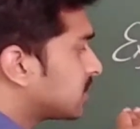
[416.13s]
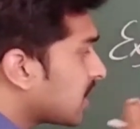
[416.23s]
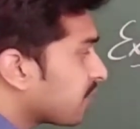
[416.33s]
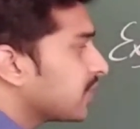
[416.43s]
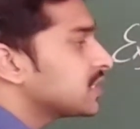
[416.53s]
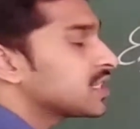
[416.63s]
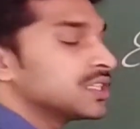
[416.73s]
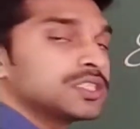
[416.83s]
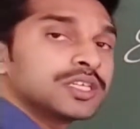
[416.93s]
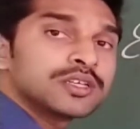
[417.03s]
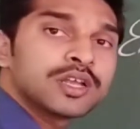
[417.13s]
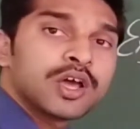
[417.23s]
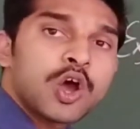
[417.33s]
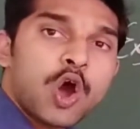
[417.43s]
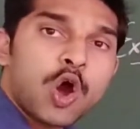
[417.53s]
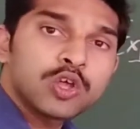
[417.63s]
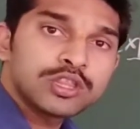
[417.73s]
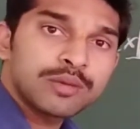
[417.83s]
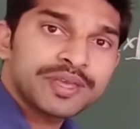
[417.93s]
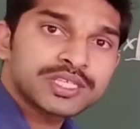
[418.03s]
surface tension on
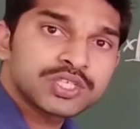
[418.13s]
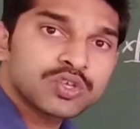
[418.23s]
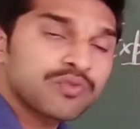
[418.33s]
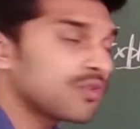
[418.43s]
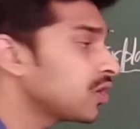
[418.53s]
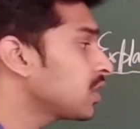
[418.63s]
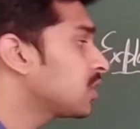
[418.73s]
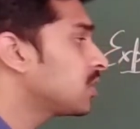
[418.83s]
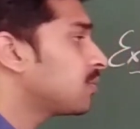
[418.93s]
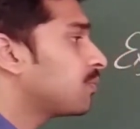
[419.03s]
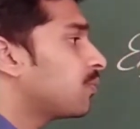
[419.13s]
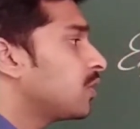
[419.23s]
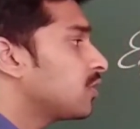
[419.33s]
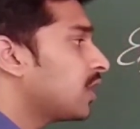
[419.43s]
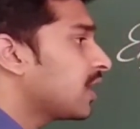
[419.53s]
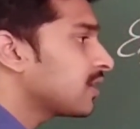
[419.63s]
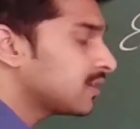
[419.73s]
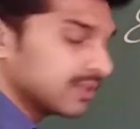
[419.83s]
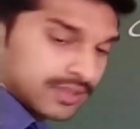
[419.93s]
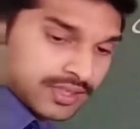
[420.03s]
the basis of what?
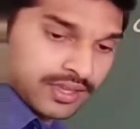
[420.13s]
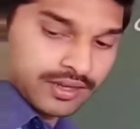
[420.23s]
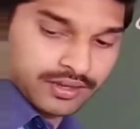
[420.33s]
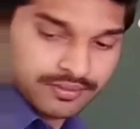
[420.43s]
Molecular theory.